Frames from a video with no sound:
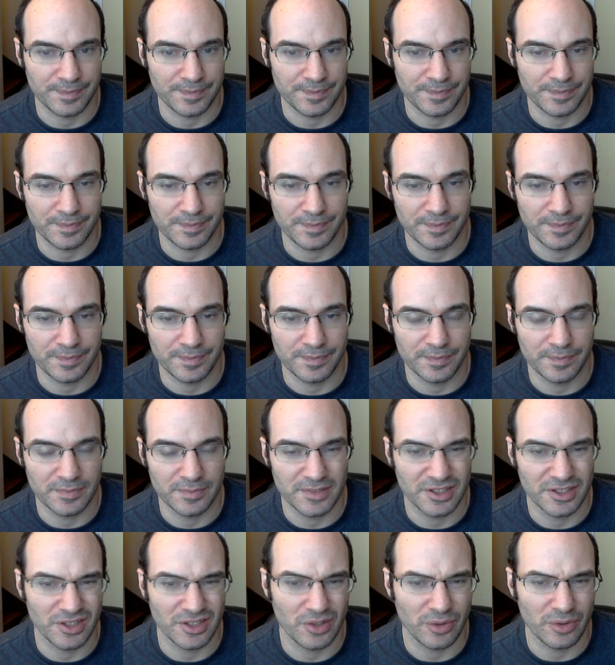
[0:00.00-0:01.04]

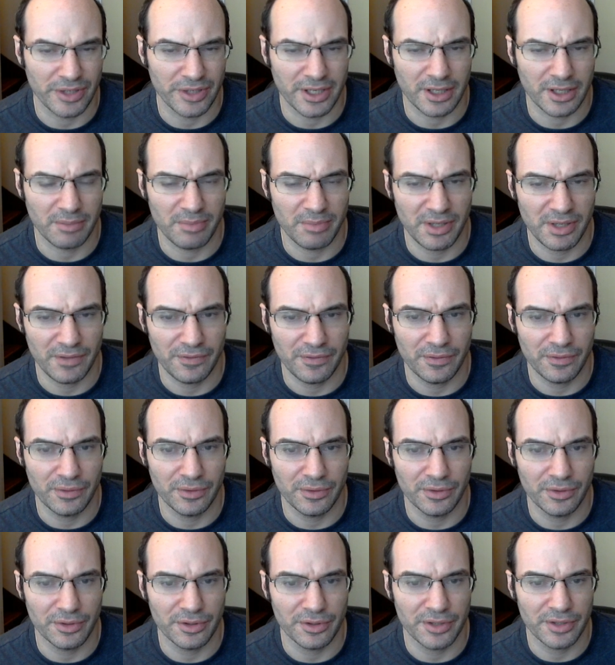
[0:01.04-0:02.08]
It's annoying.
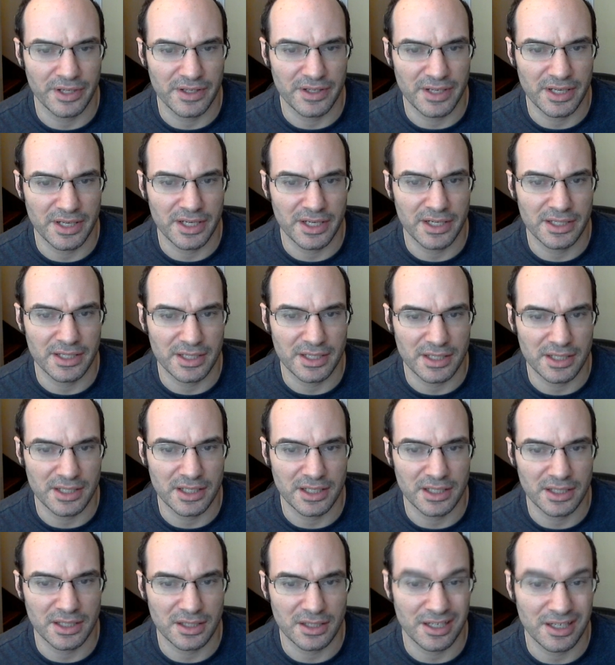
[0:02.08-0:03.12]
b4, he takes, I
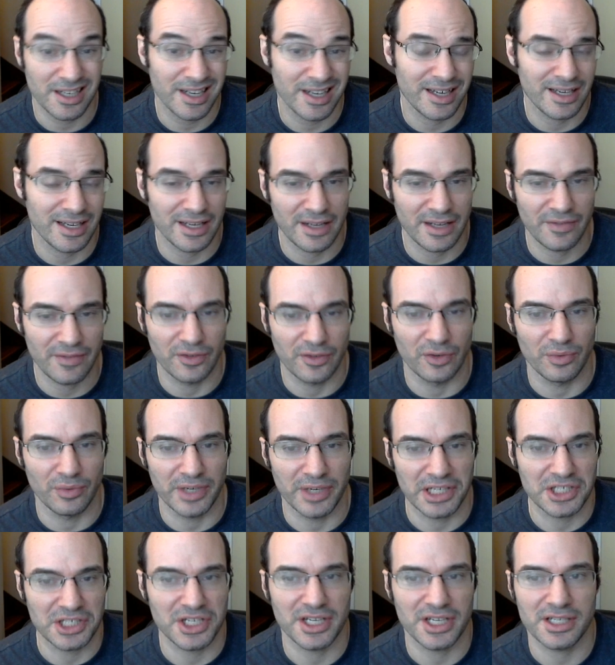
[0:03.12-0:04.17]
take. I have good winning
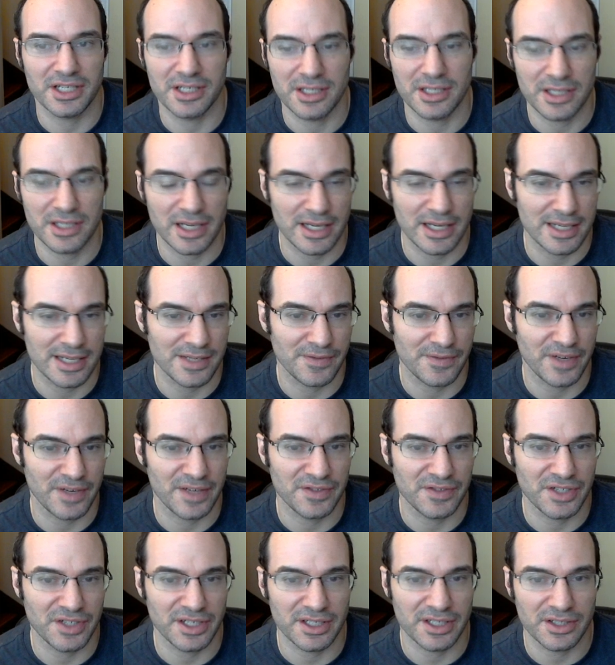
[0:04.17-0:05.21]
chances, and he has 5
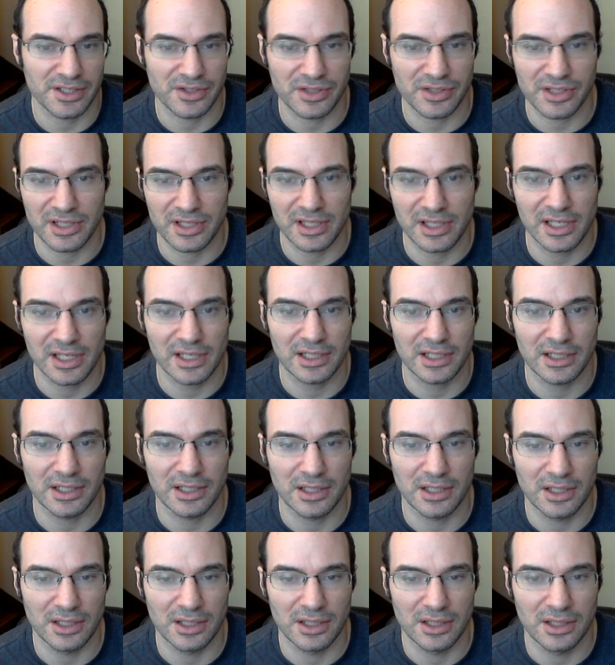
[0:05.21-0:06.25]
seconds on his clock.
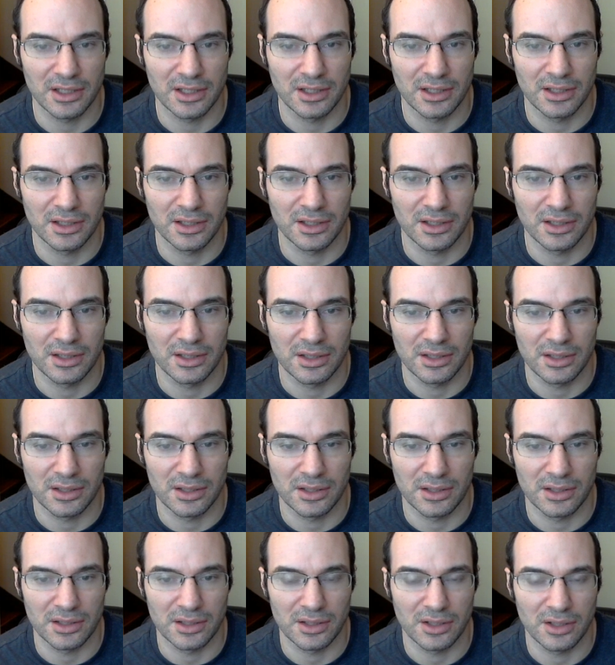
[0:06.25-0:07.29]

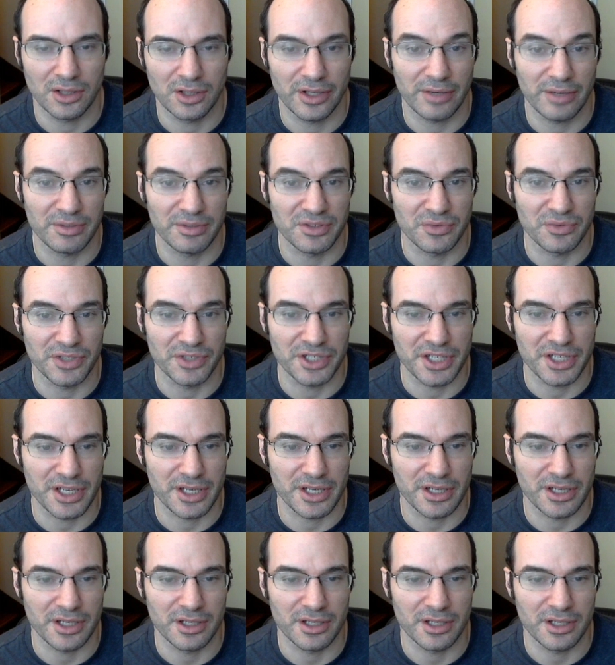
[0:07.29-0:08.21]
Oh, that was risky.